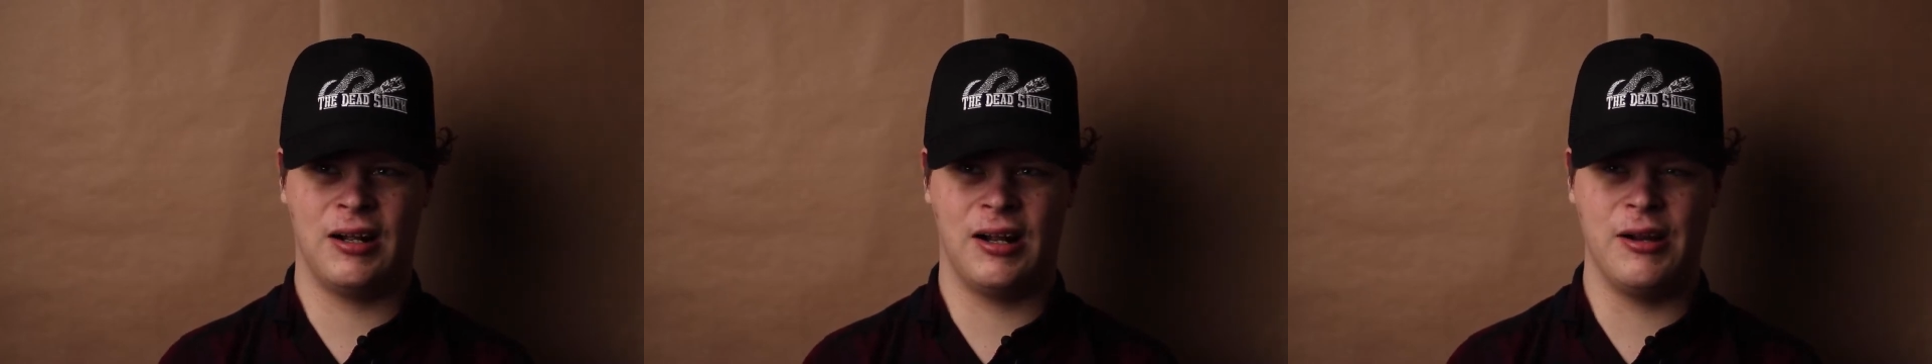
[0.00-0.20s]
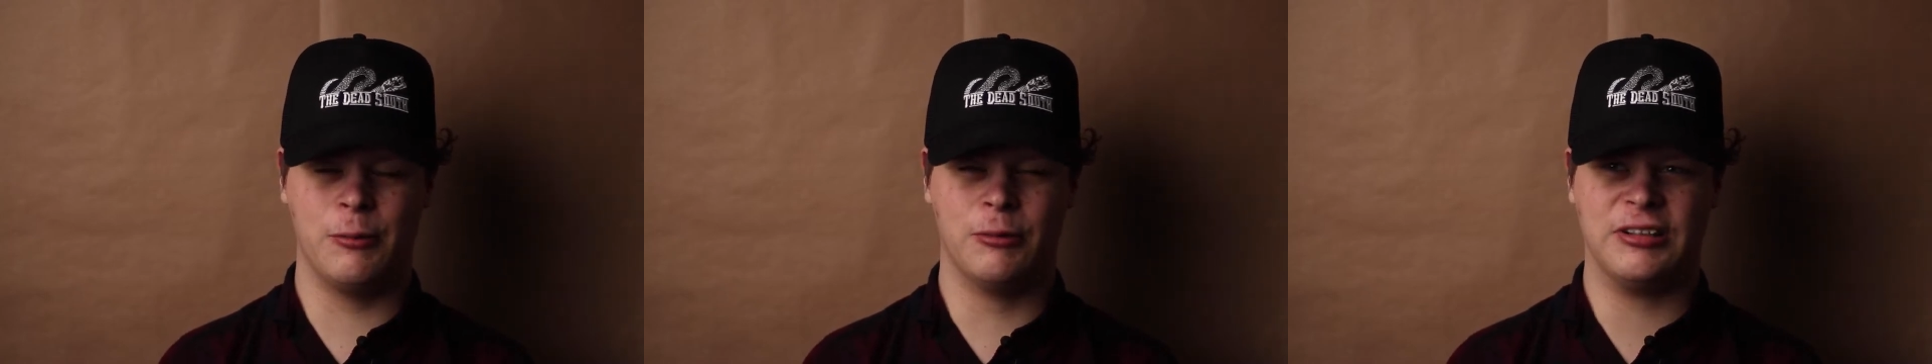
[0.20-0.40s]

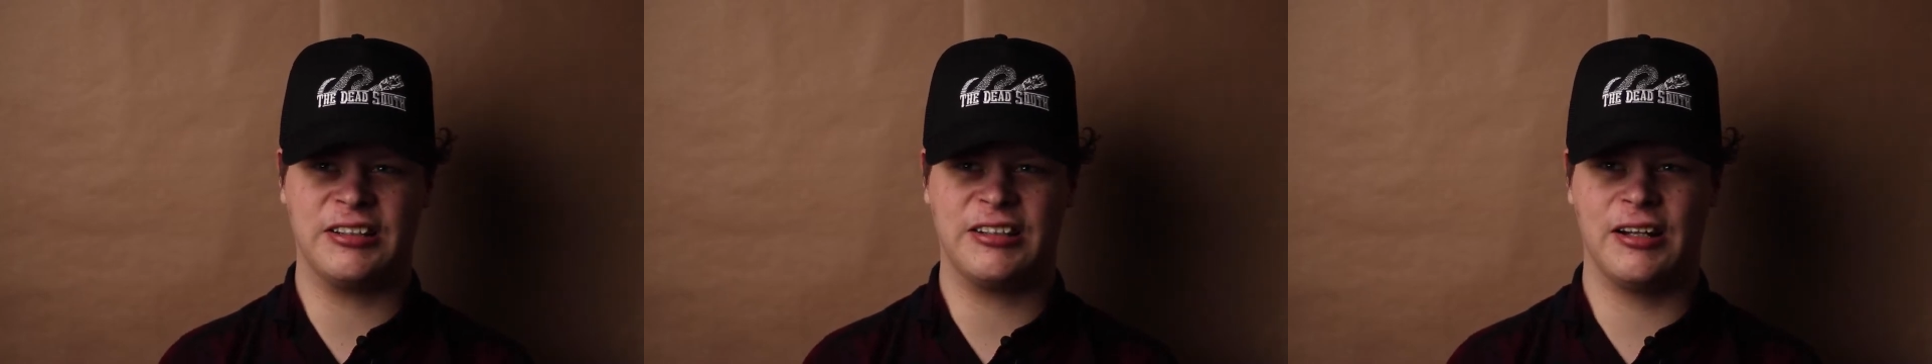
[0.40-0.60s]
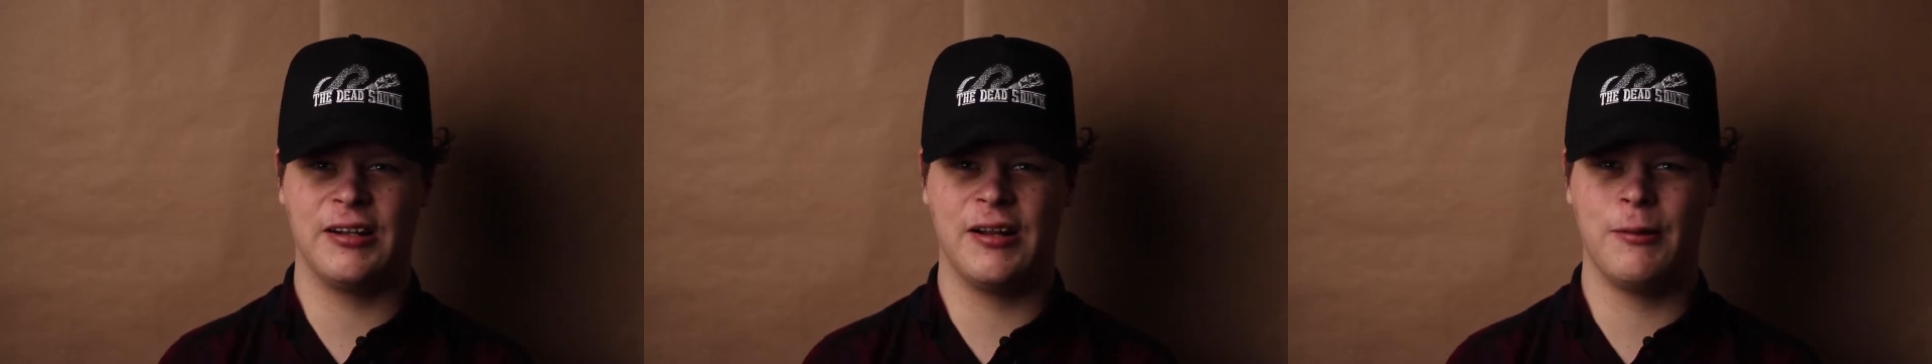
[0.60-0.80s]

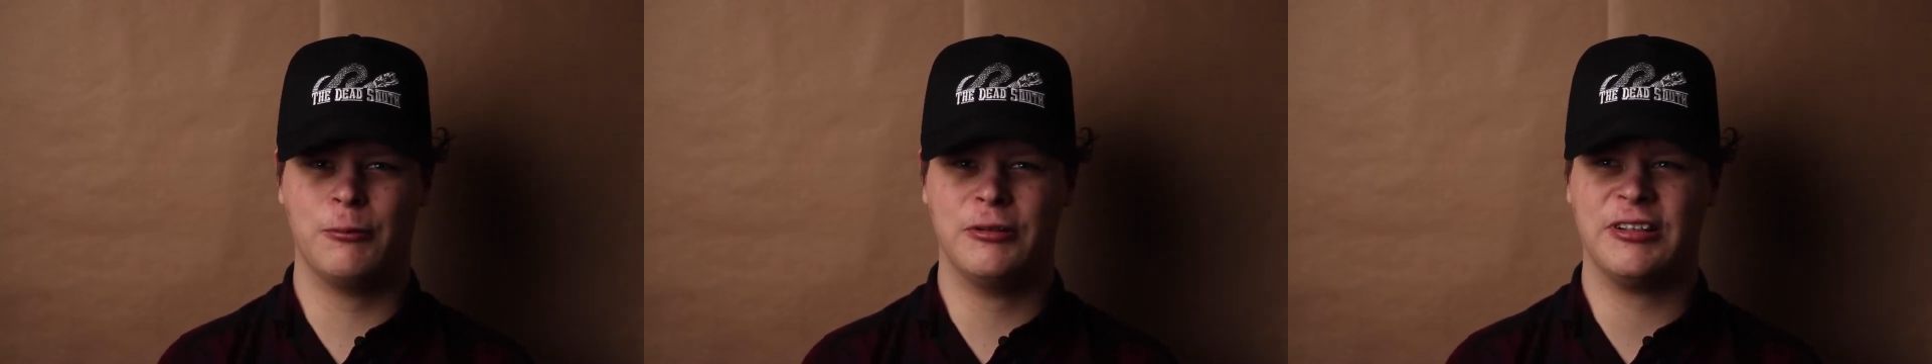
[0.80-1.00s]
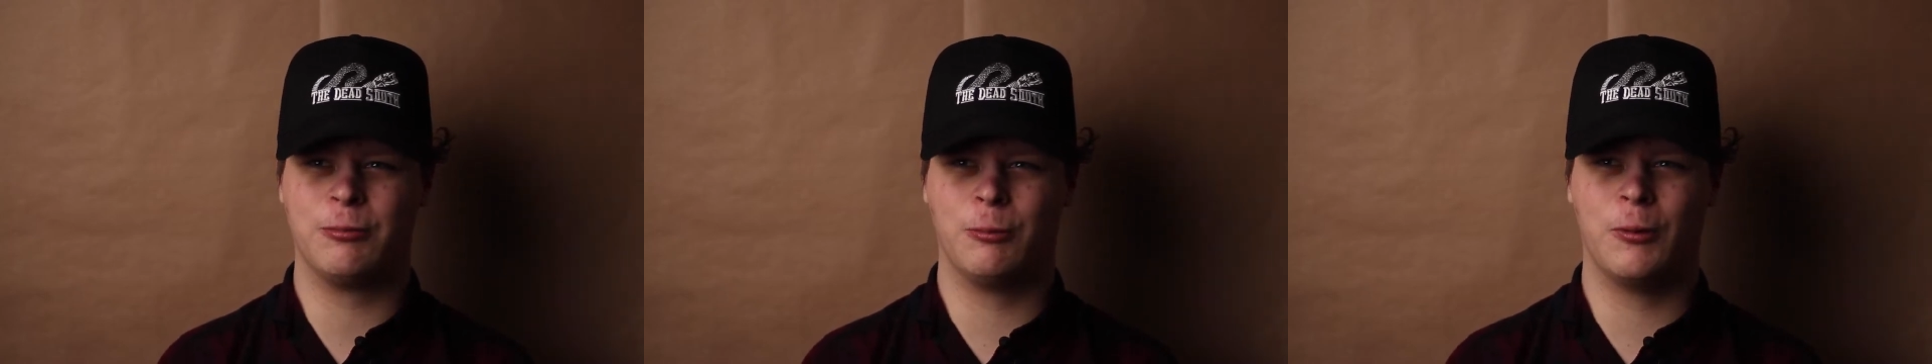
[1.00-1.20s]
It
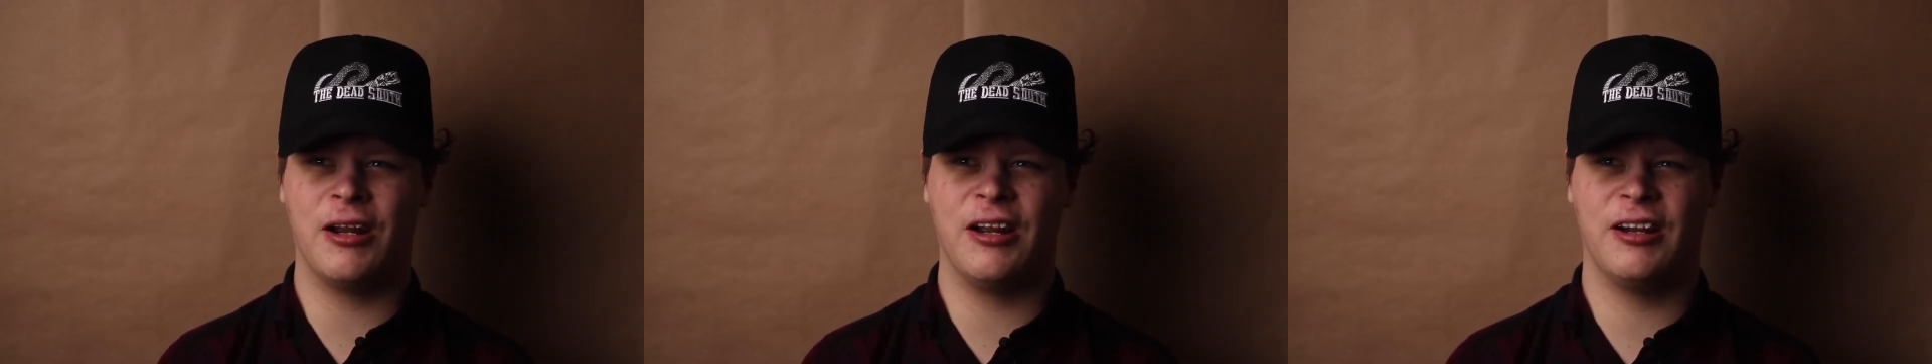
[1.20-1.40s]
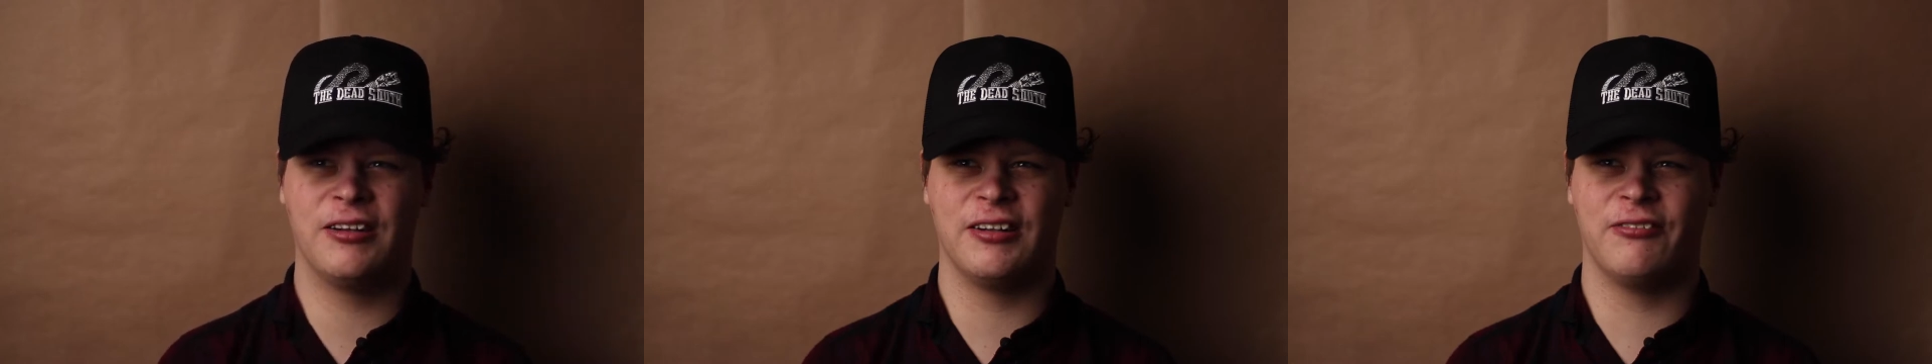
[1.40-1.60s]
was
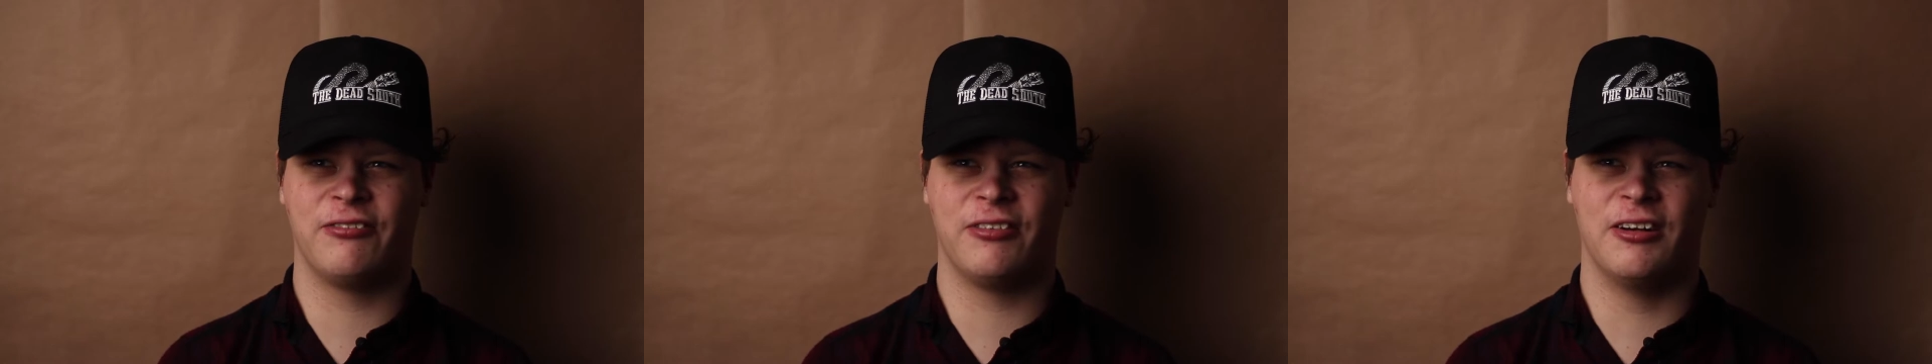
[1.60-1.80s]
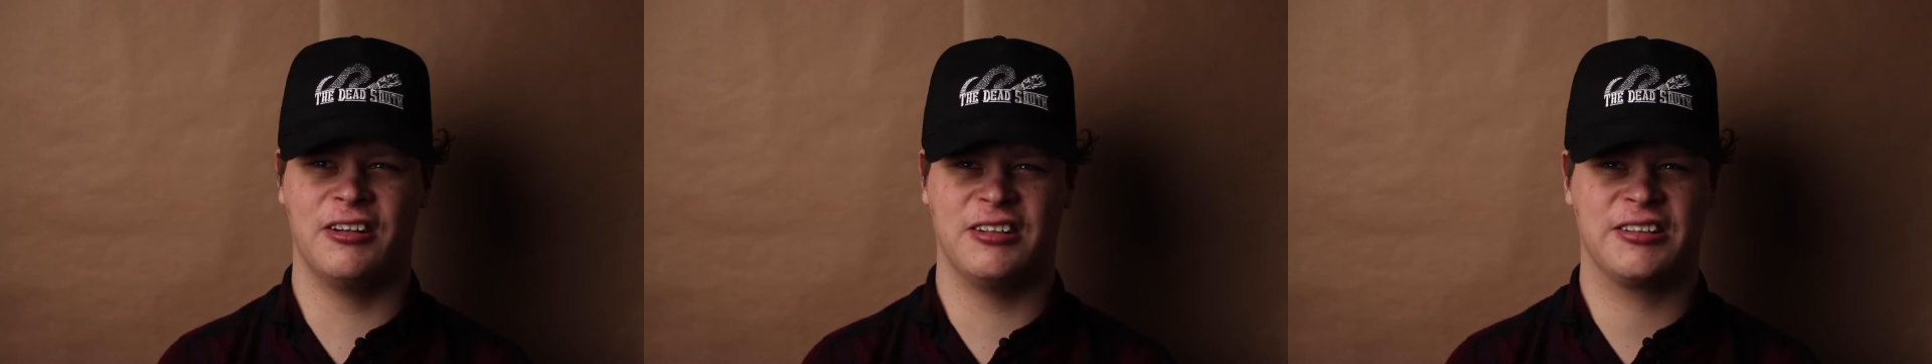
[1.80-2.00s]
weird at
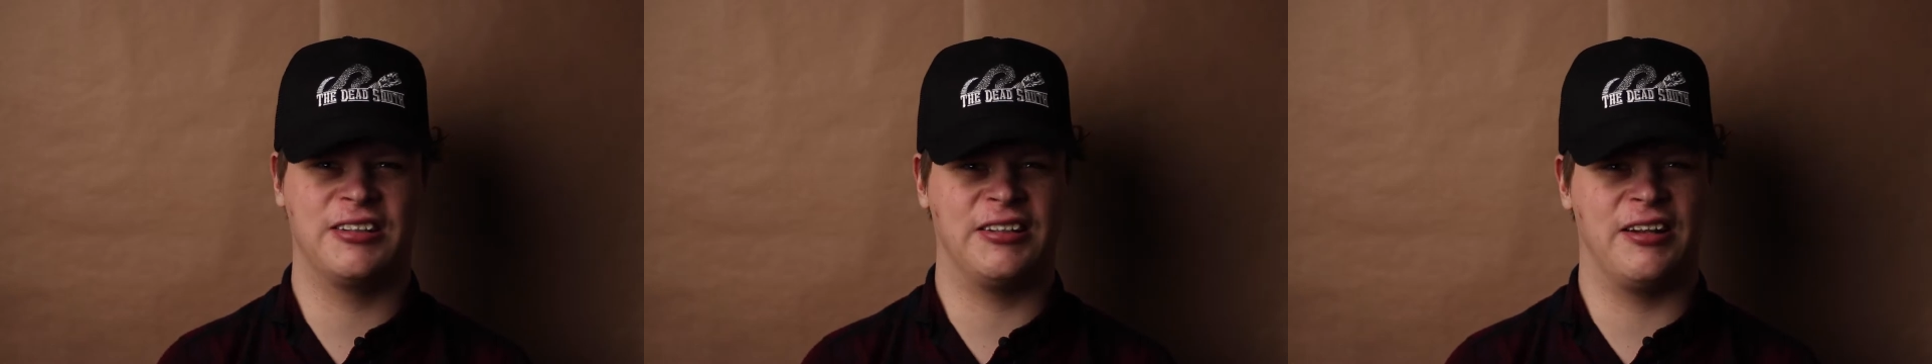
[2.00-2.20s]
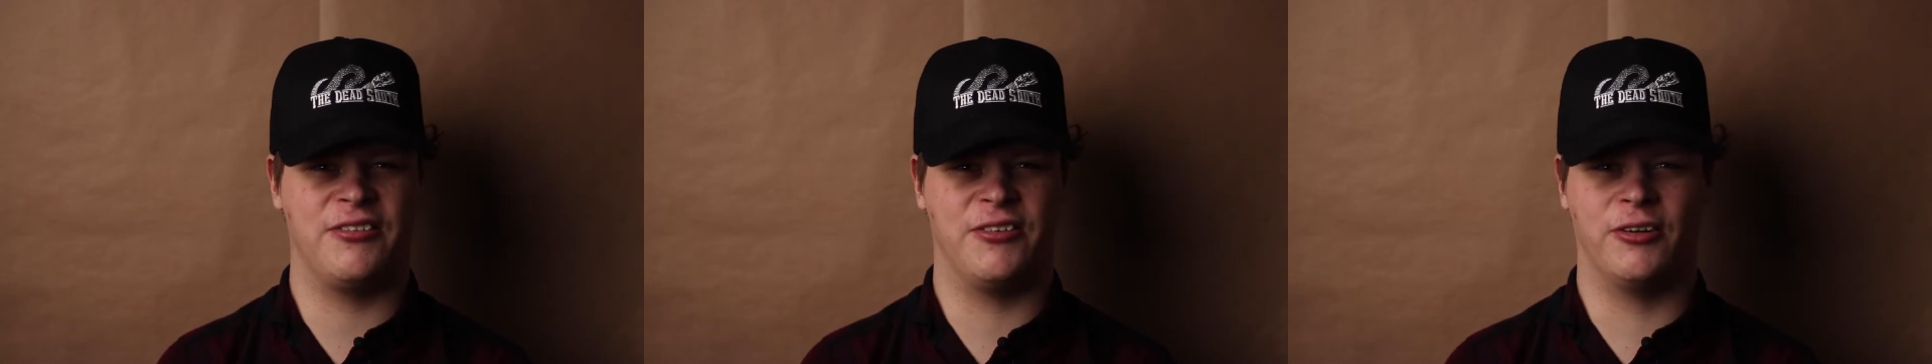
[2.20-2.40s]
first
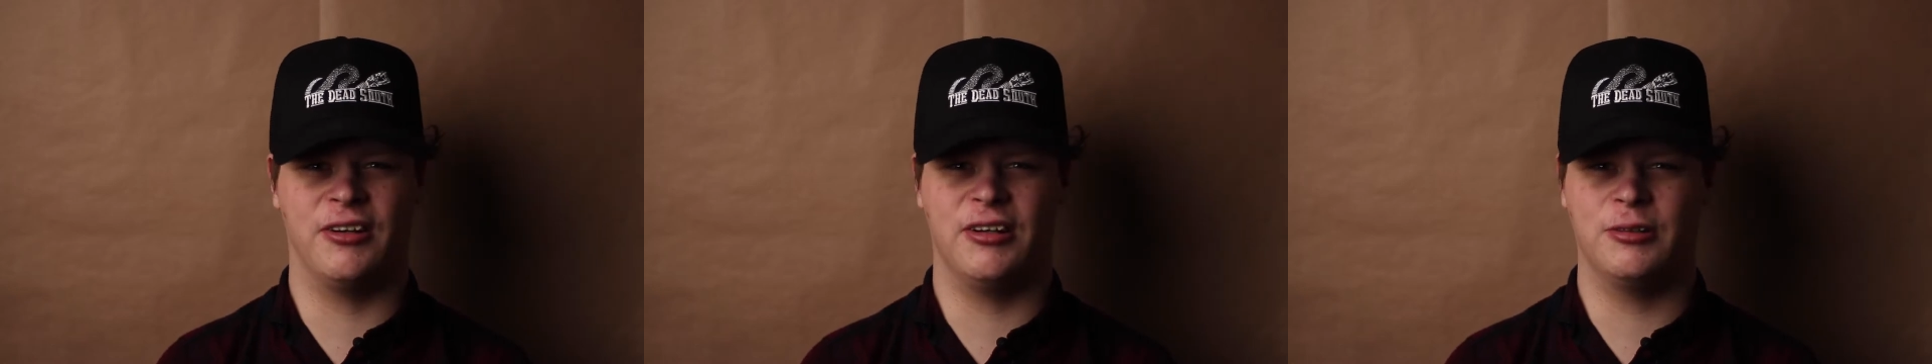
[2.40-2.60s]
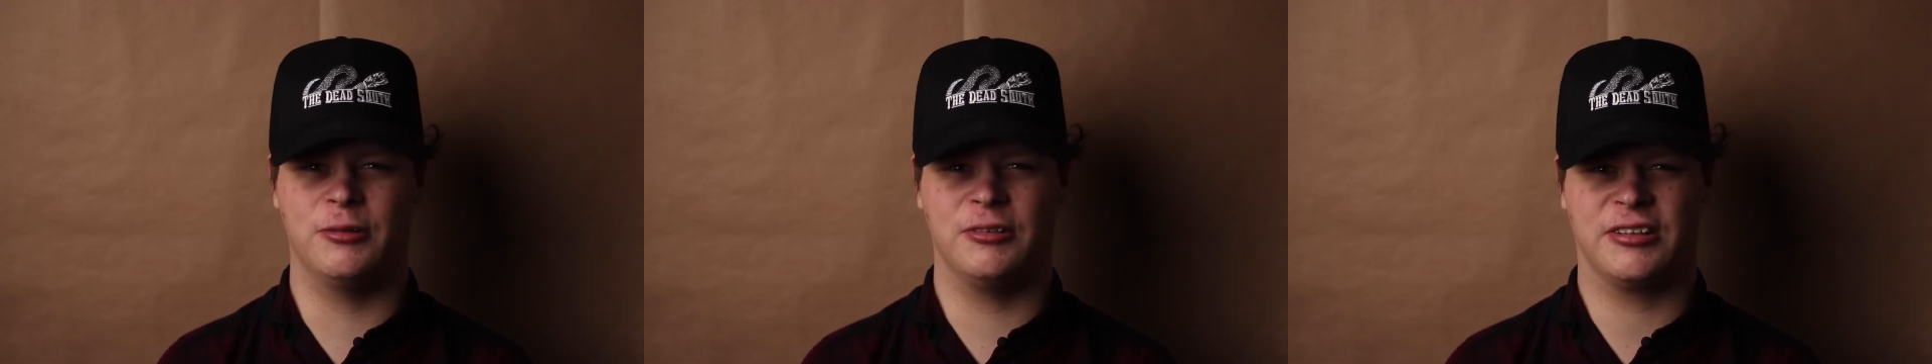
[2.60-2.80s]
because I thought
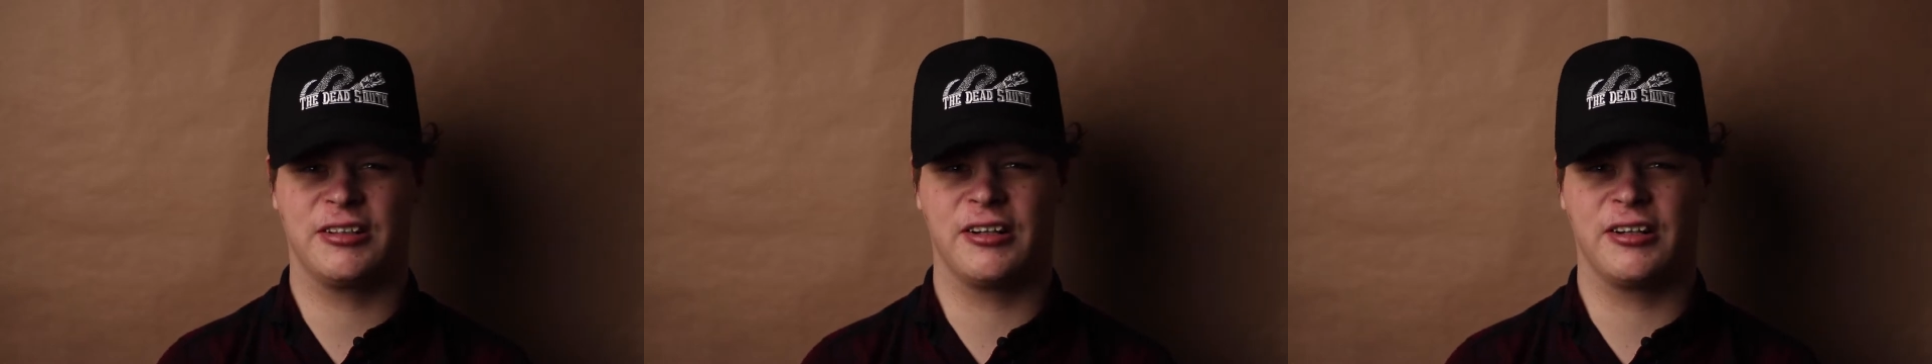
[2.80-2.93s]
it was